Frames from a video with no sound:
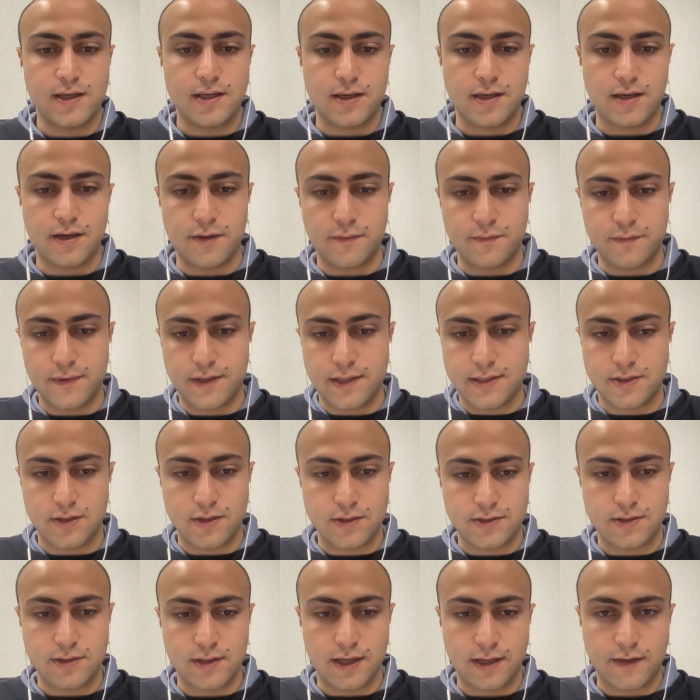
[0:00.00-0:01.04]
There's
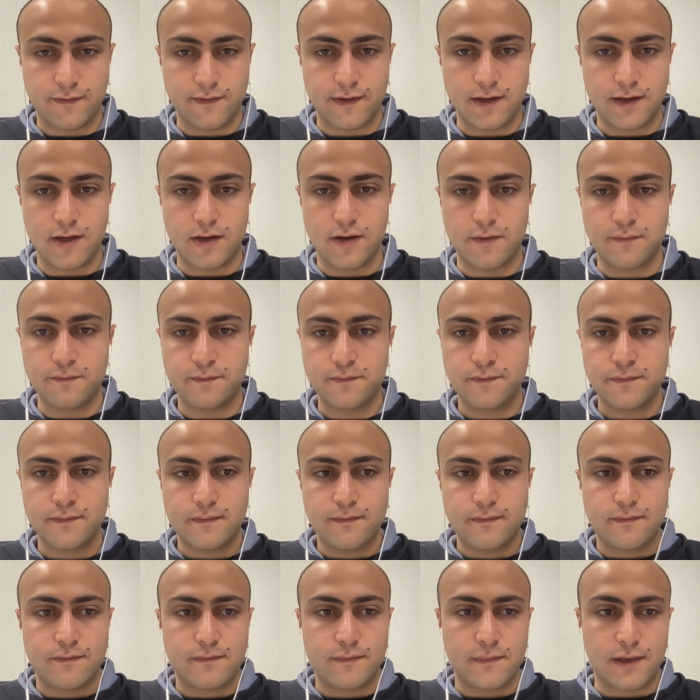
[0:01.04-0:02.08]
also like video
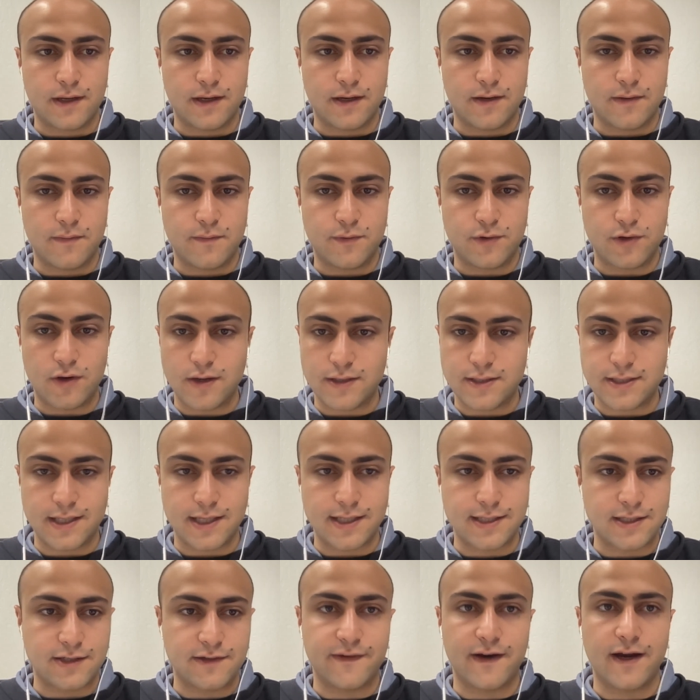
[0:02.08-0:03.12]
processing,
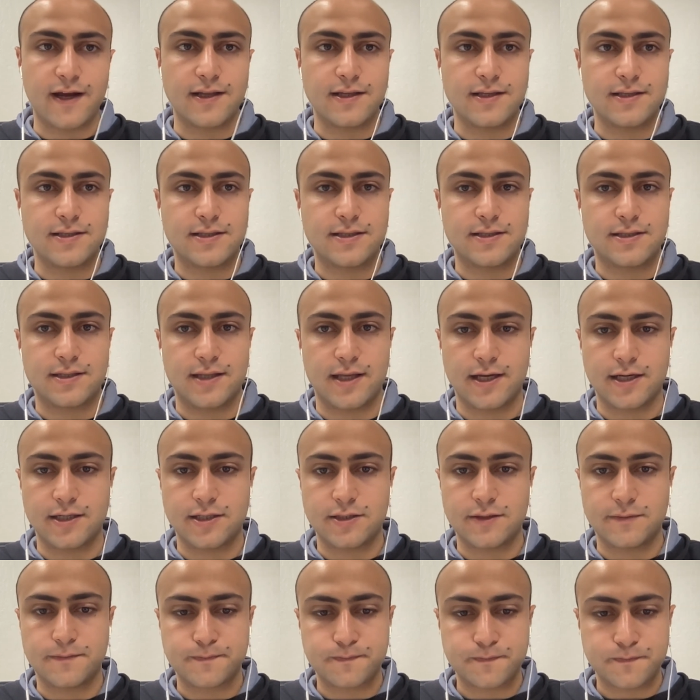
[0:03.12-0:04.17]
surveillance
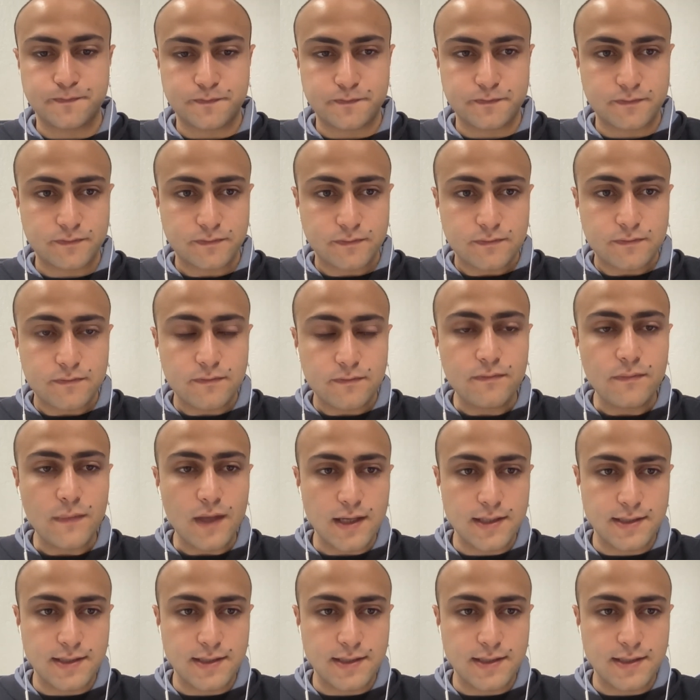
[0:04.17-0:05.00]
/